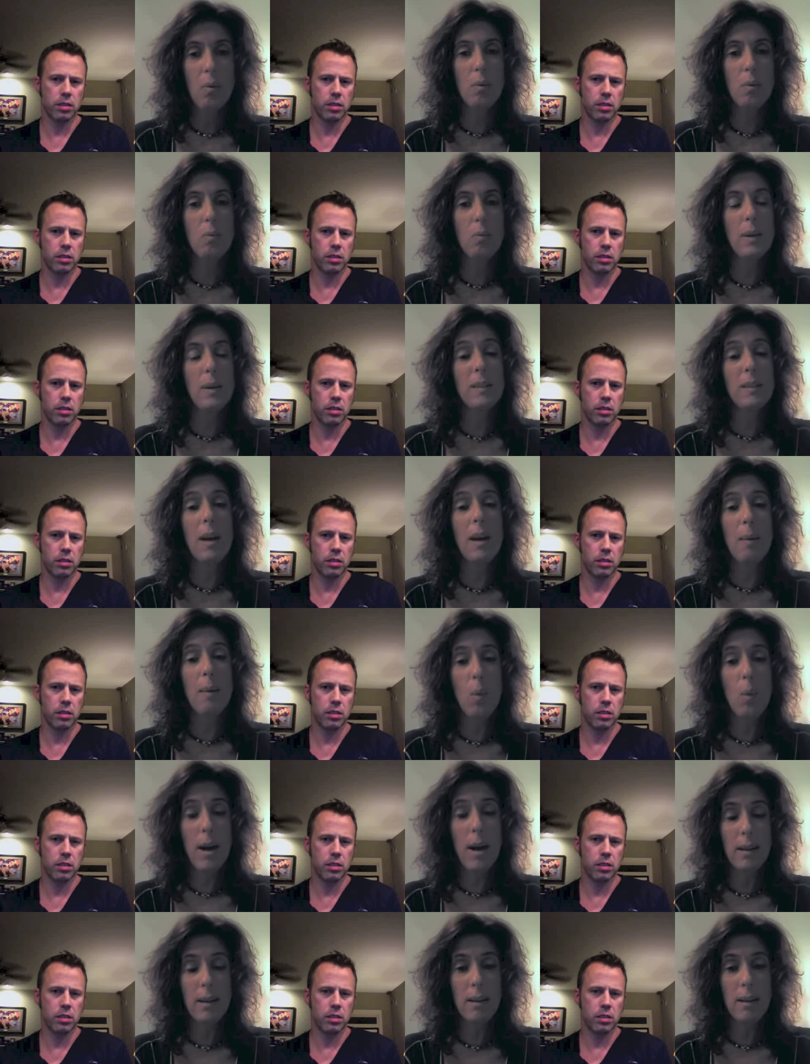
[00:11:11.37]
Speaker 1: with
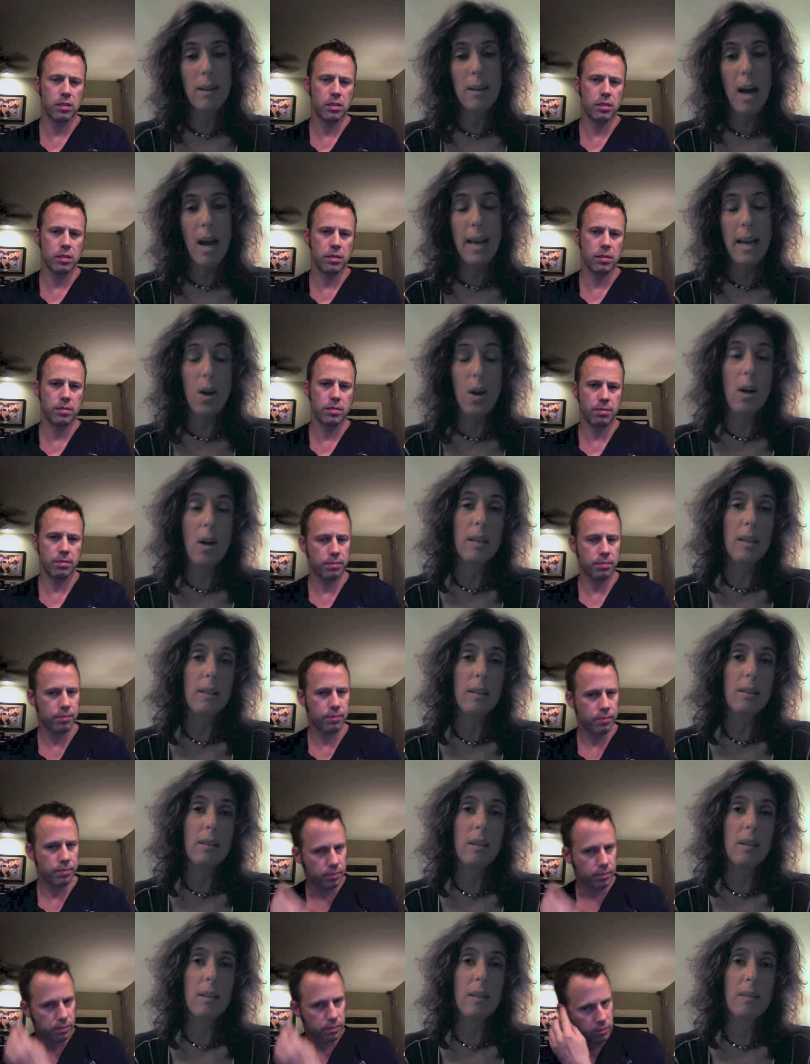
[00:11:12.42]
someone. I call it
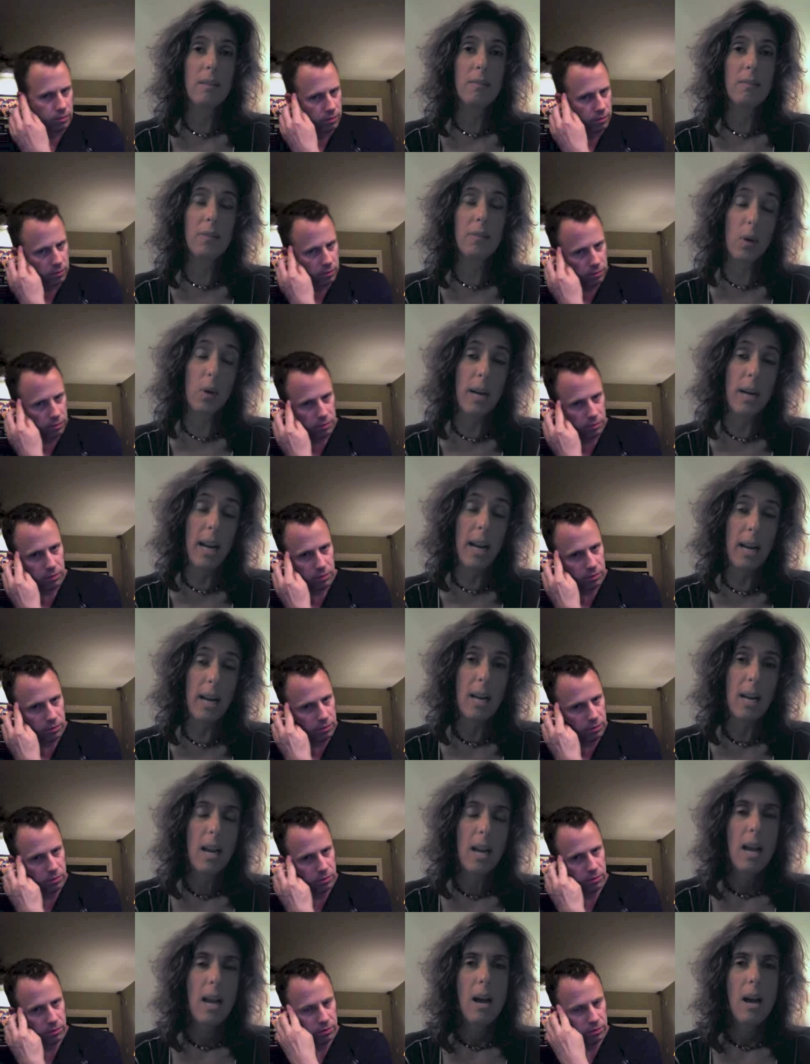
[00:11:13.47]
flirting,
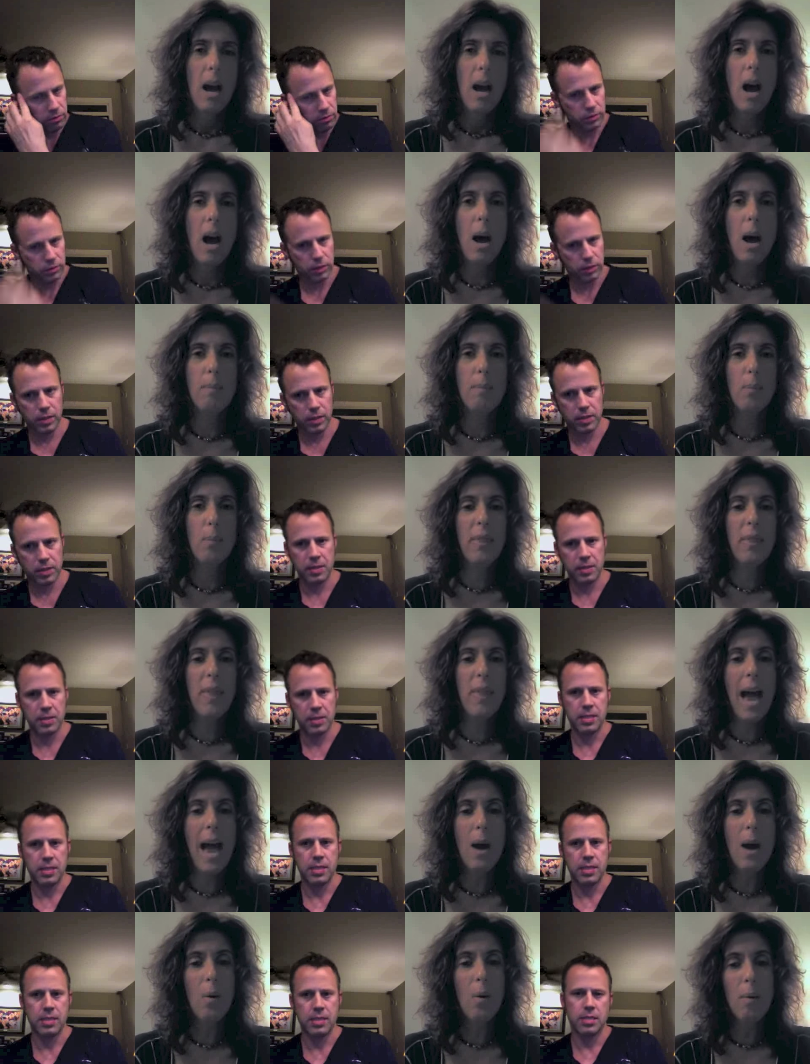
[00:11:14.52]

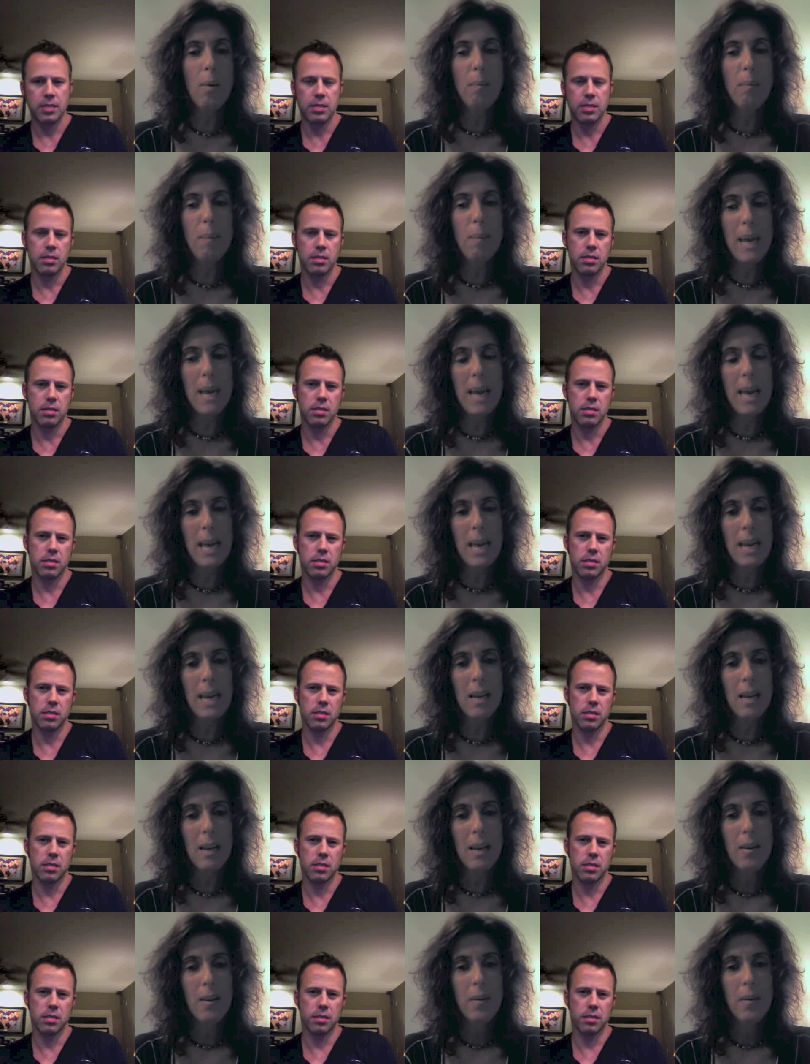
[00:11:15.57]
without being
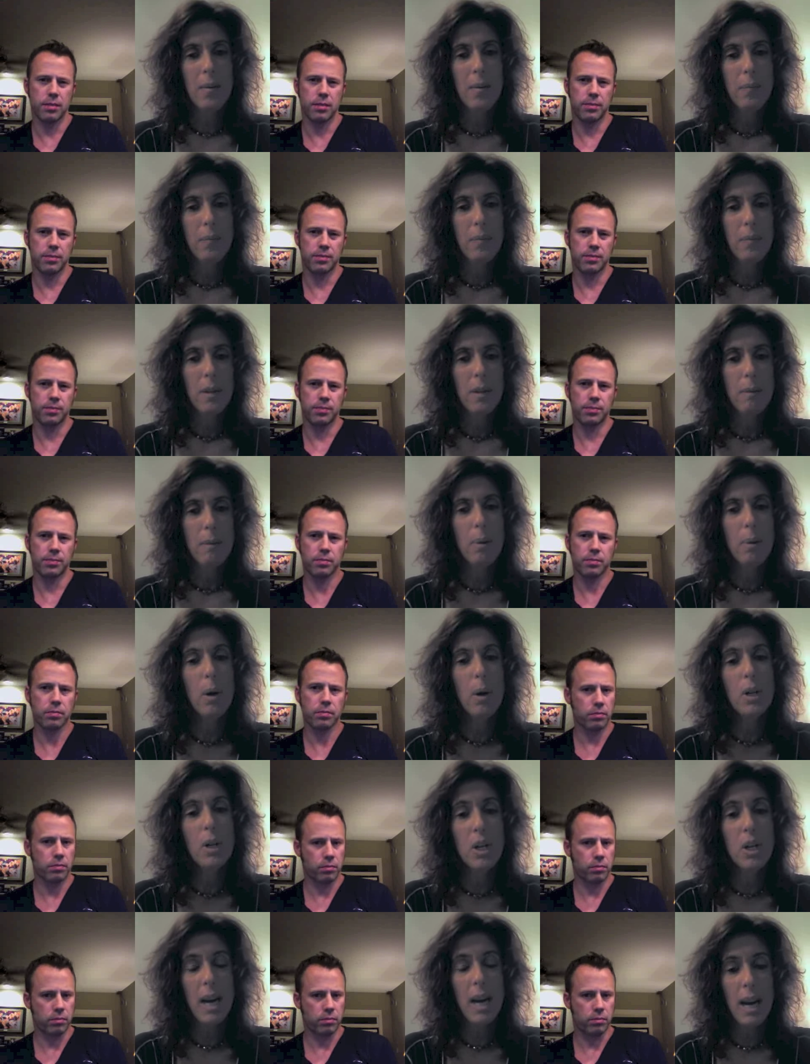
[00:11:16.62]

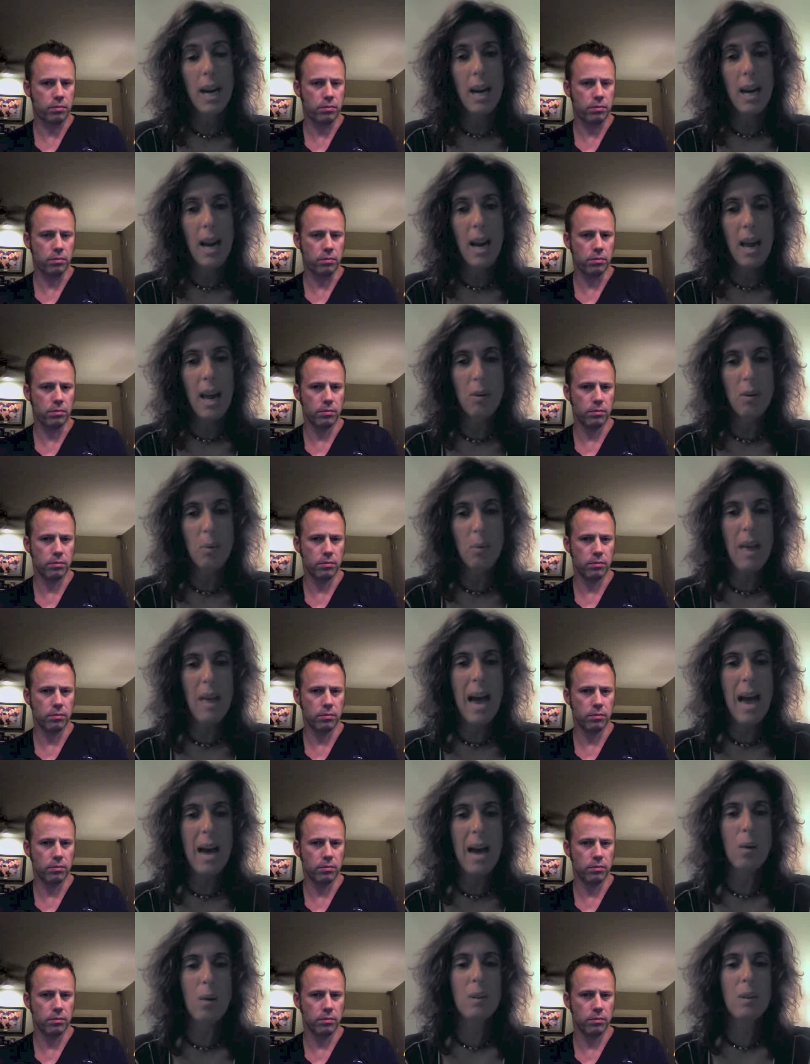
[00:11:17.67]
pushy and
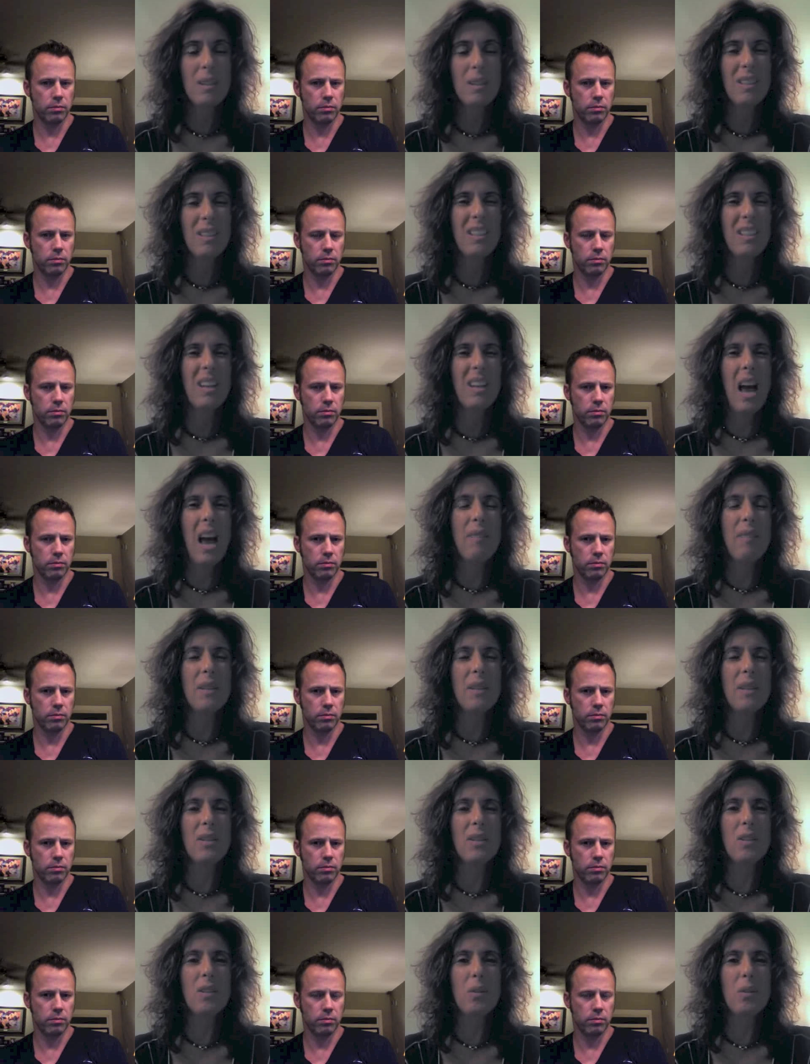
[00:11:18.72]
without
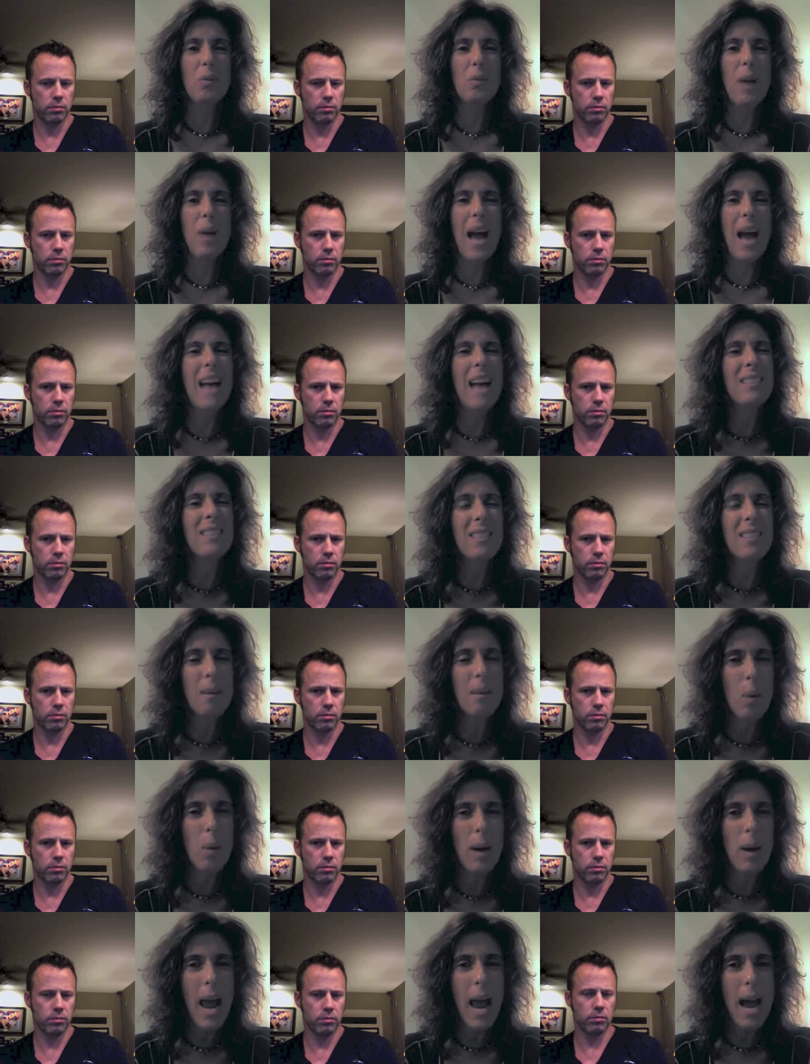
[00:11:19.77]
having to ask
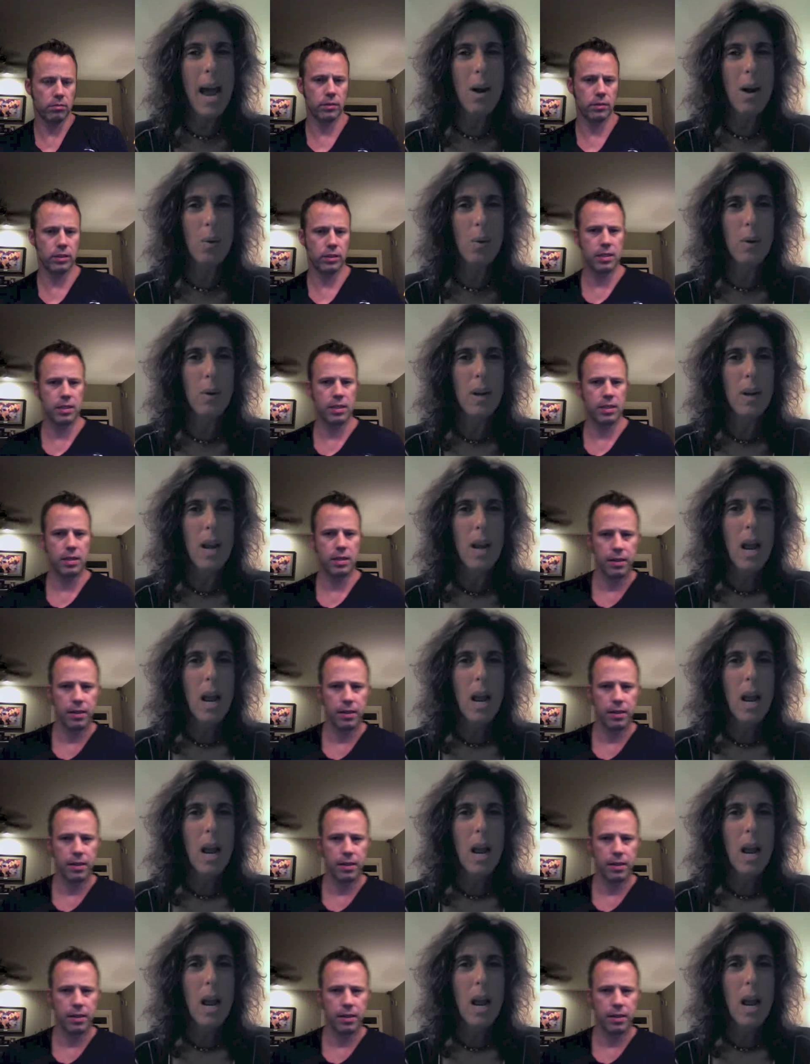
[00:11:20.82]
someone out.